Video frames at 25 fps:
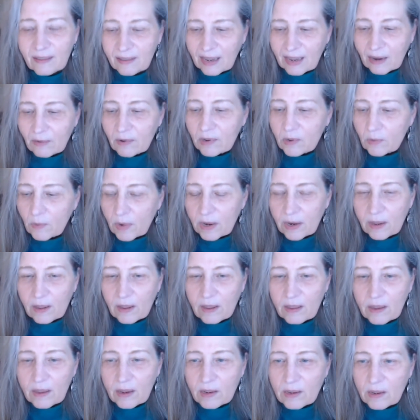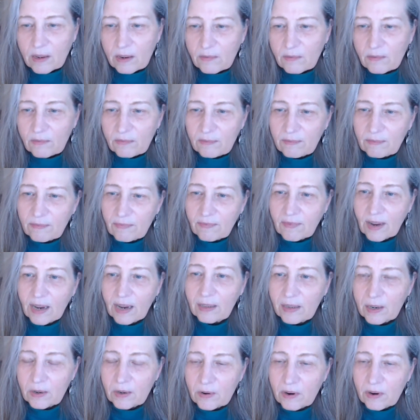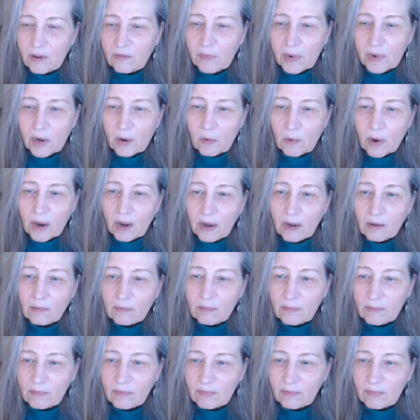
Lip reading: that was one of the things that finally drove me away.